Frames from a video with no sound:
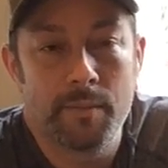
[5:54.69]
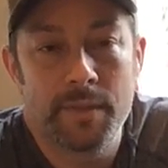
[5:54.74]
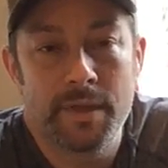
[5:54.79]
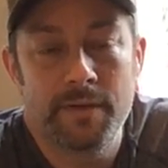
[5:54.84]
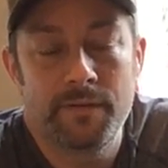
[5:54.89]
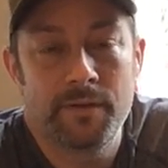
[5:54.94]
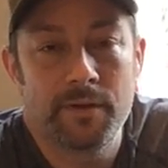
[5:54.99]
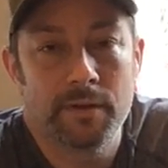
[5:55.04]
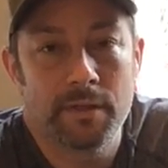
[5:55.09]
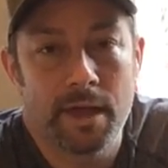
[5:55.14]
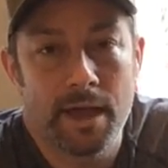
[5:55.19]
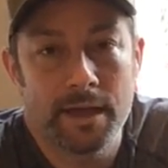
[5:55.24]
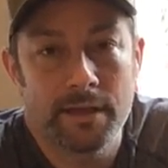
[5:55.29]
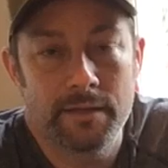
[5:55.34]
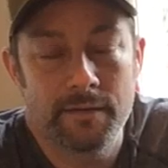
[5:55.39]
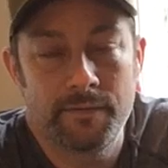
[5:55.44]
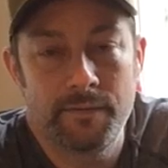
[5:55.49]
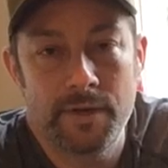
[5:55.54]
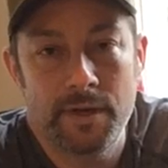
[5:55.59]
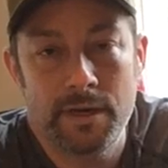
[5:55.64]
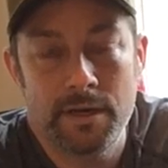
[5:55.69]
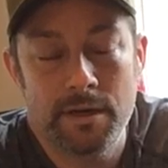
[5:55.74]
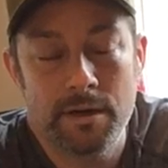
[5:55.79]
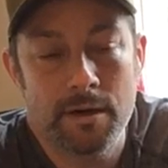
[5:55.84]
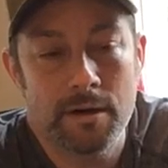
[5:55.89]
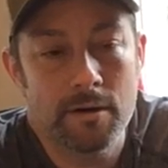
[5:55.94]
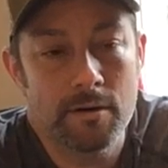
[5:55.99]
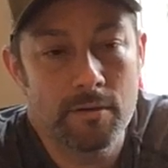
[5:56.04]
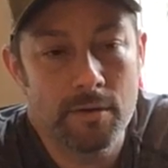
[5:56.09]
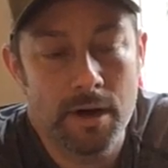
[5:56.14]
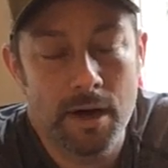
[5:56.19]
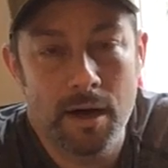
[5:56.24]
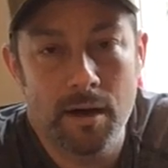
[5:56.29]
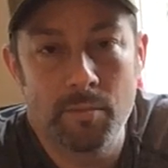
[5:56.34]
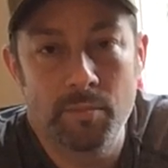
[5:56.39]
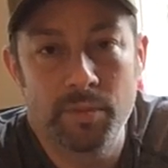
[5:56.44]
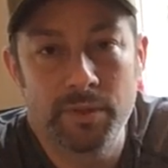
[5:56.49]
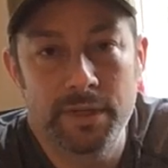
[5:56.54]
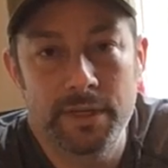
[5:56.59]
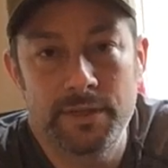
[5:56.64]
If you like the
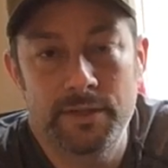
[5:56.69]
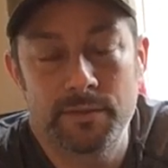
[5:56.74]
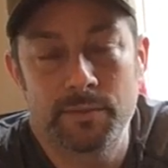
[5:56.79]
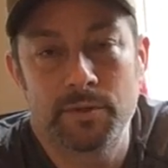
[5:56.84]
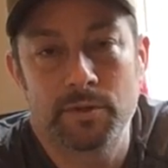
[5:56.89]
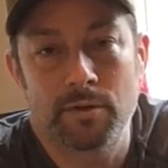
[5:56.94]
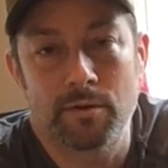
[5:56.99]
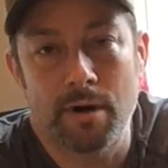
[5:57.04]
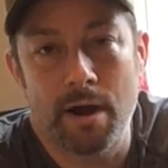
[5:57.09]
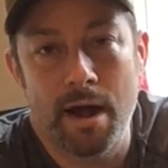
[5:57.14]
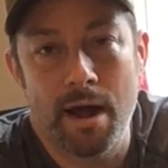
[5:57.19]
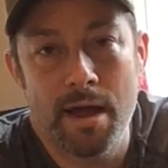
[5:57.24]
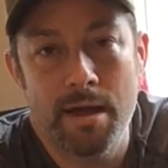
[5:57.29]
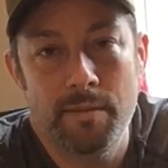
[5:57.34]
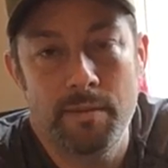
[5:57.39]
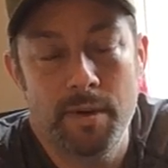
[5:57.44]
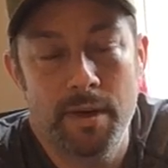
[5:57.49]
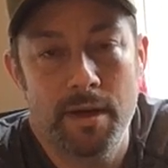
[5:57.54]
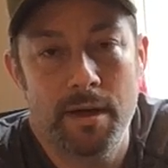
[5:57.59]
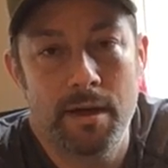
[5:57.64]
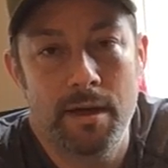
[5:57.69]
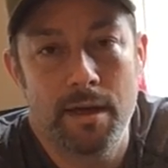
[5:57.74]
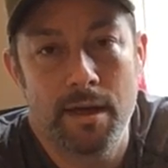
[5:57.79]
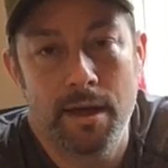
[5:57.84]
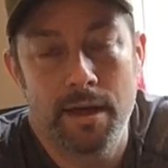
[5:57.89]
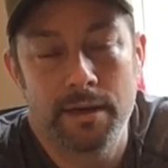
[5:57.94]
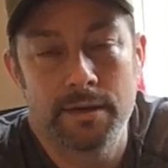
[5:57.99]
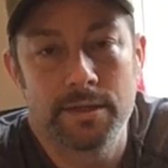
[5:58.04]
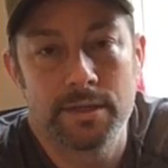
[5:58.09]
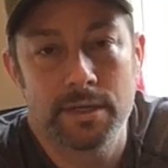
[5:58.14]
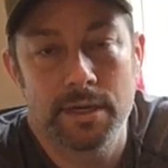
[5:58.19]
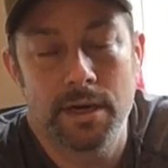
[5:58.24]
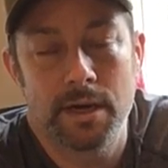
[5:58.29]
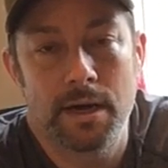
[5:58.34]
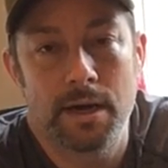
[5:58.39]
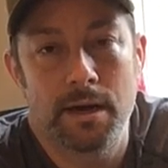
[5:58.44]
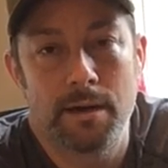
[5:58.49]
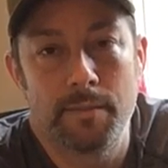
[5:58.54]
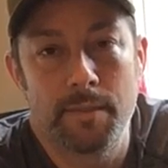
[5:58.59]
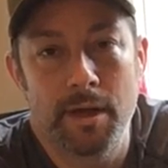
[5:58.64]
video, please subscribe and
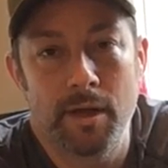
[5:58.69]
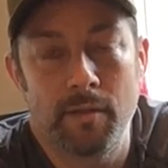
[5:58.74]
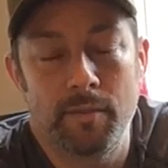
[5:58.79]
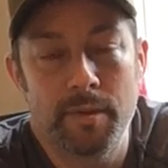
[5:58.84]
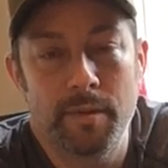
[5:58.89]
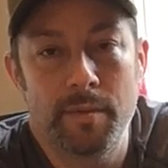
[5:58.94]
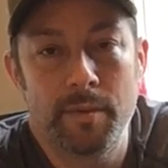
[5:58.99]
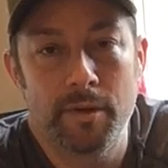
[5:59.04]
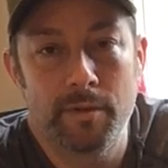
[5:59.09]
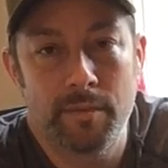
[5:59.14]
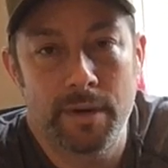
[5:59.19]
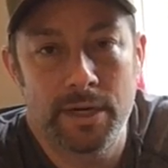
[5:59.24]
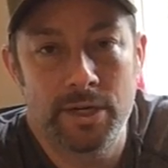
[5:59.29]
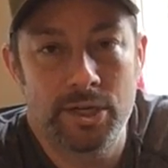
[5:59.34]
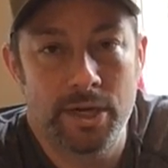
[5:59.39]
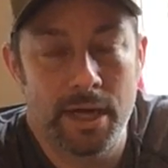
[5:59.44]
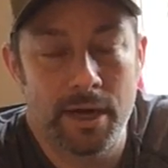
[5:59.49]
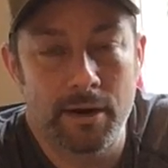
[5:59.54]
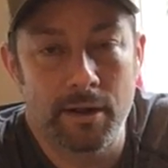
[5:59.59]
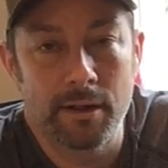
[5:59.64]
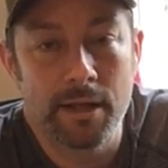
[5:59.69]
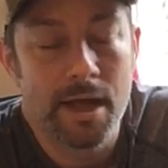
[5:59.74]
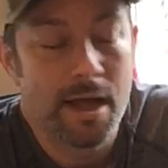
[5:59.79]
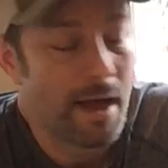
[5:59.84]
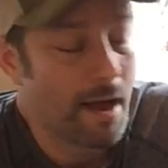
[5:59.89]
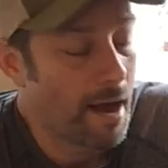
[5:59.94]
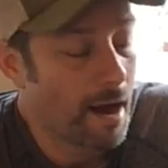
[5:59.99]
help me build my channel.